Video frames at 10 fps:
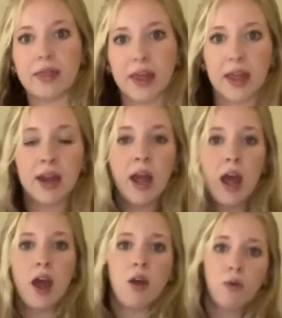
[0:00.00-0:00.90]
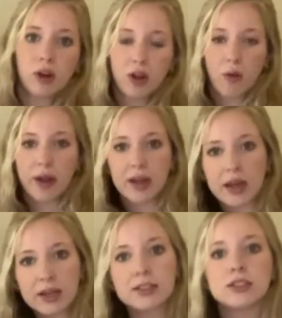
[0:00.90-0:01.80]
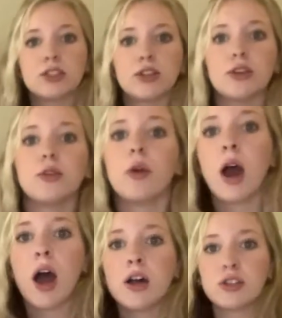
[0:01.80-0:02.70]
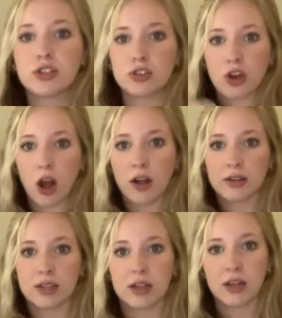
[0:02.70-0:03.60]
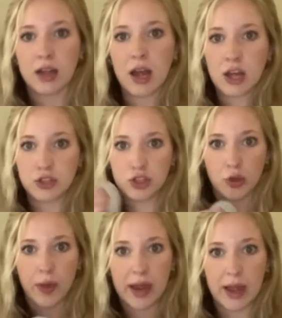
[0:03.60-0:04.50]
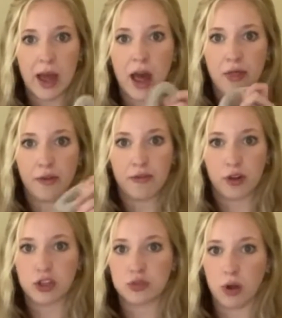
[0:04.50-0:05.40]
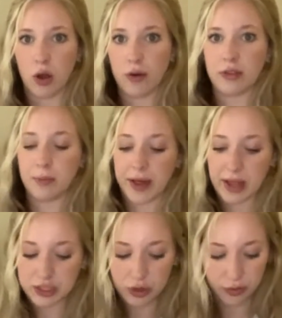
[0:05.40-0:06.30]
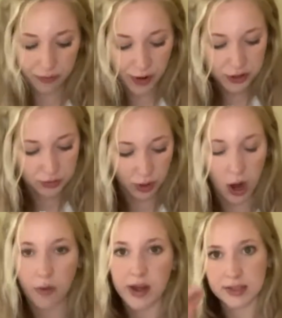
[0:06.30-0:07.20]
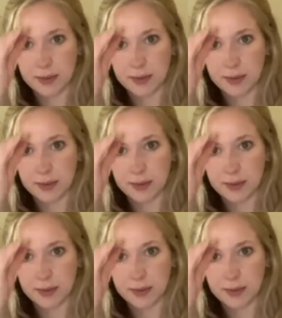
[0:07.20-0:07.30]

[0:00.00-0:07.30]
then we're going to start doing the first row of the blanket. So the first row is